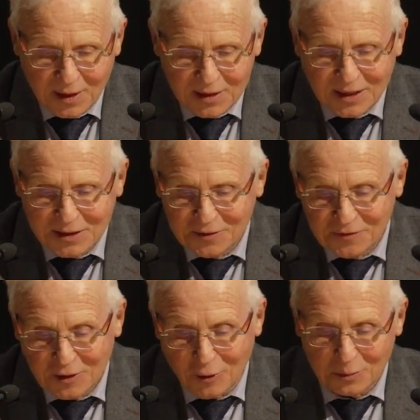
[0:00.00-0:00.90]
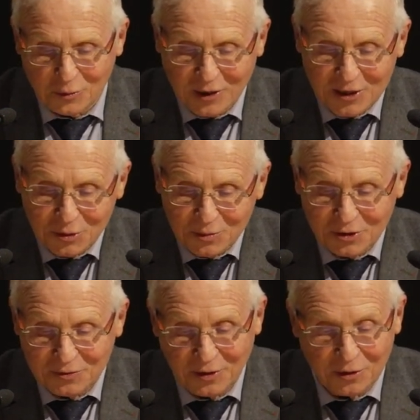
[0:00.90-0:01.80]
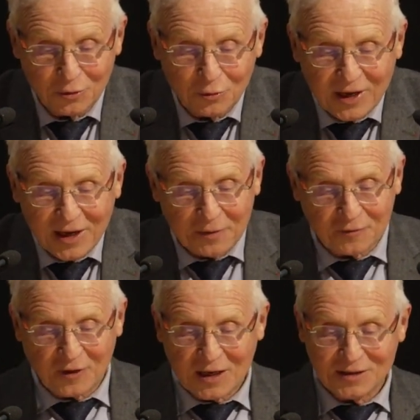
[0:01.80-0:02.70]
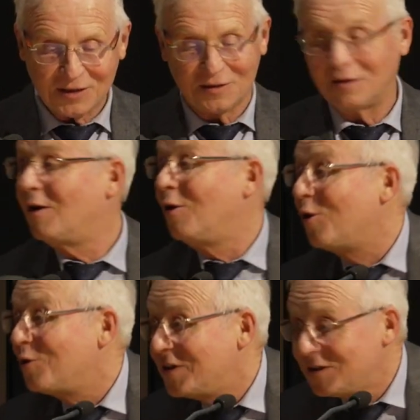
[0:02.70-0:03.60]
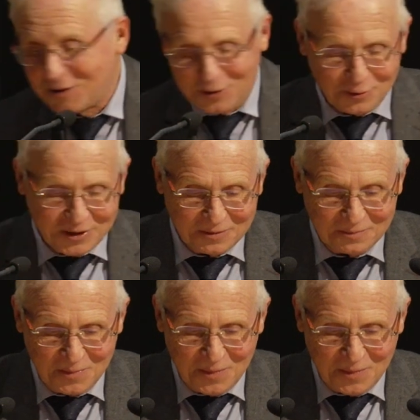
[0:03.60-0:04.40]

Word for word: Scientific collaboration between the UK and France has a long history